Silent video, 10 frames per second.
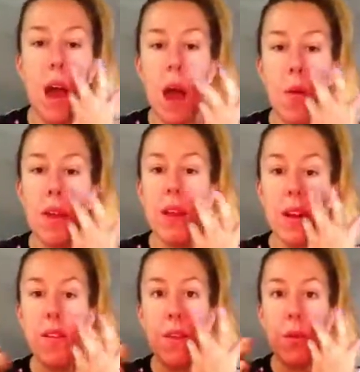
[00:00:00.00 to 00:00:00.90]
I really like
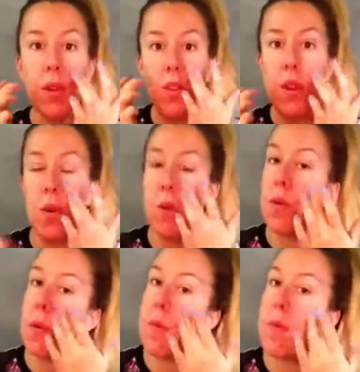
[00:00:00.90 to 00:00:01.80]
to focus
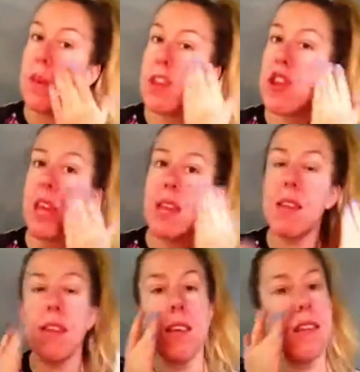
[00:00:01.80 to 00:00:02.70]
on my
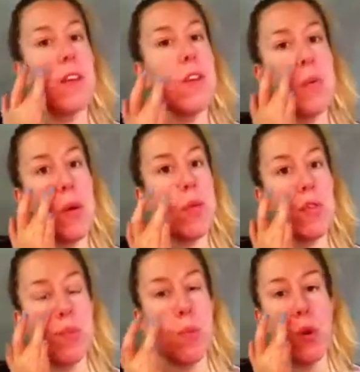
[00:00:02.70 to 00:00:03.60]
cheeks because they're the
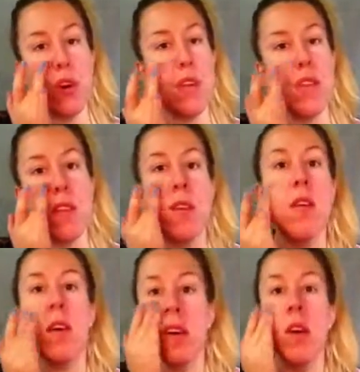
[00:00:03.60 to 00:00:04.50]
most porous
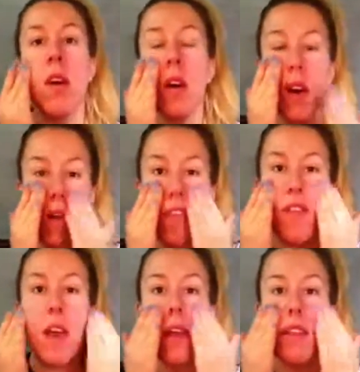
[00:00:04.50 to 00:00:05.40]
of the
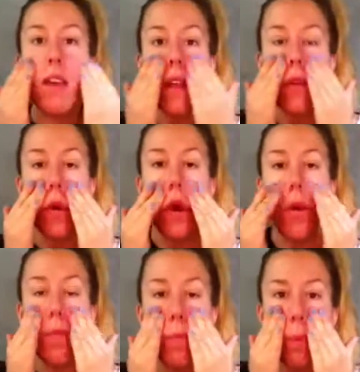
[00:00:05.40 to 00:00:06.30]
face. So I
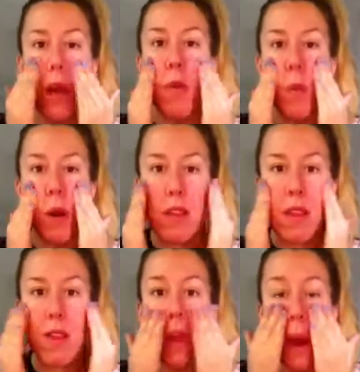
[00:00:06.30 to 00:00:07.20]
kind of press it
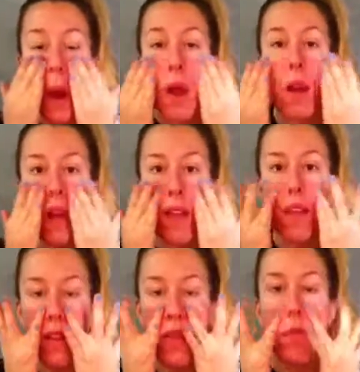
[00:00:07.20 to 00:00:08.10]
in there and
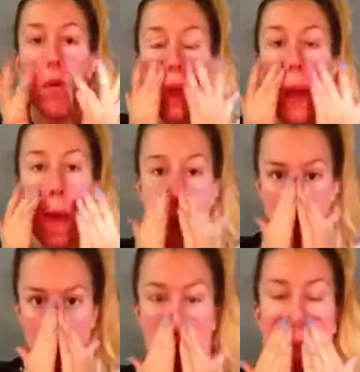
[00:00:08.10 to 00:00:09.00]
then smooth it out
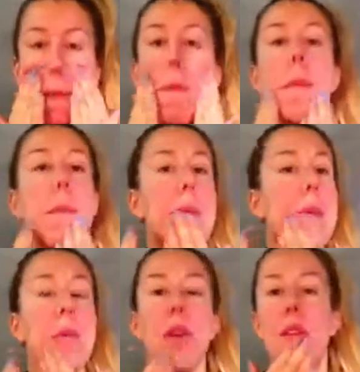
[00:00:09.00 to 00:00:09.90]

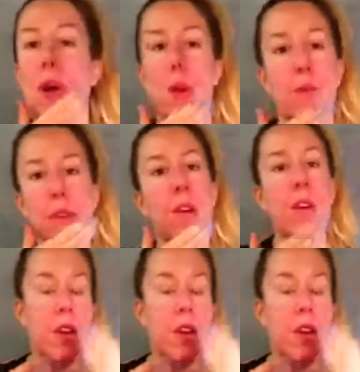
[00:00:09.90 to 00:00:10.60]
and put it all over.